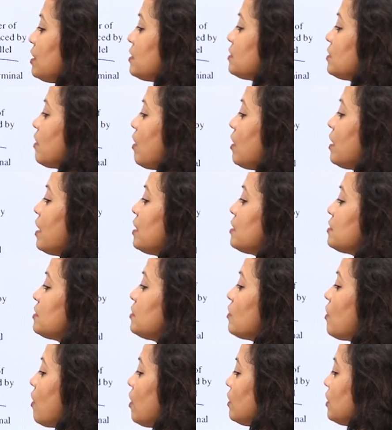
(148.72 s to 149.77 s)
is known as
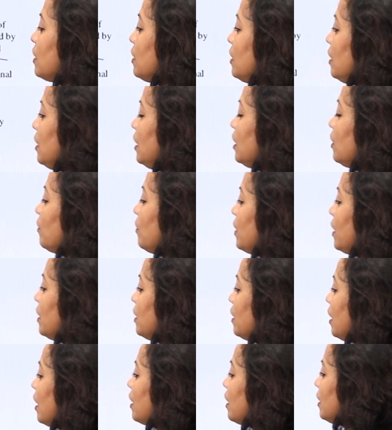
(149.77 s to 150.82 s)
Norton
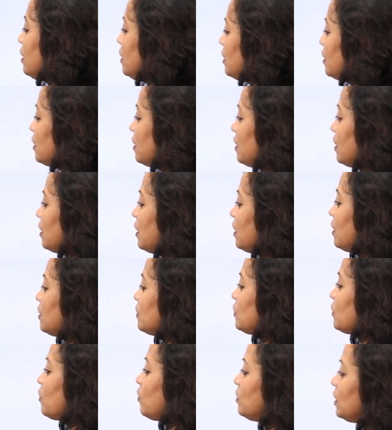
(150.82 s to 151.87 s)
equivalent current
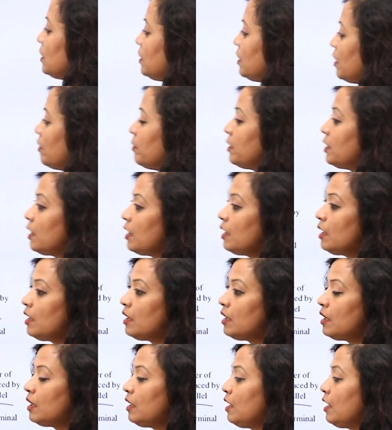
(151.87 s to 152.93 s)
through the terminal.
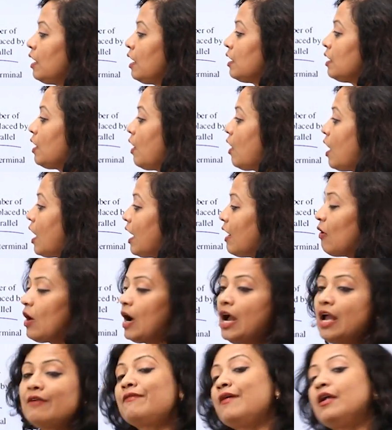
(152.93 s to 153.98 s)
Now how
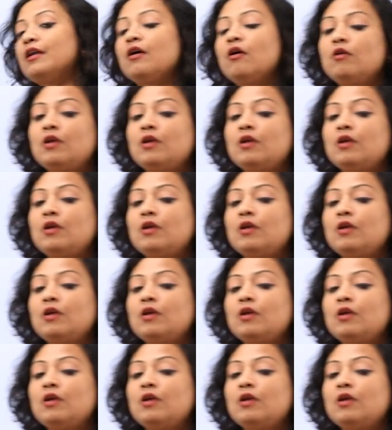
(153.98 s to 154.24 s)
I find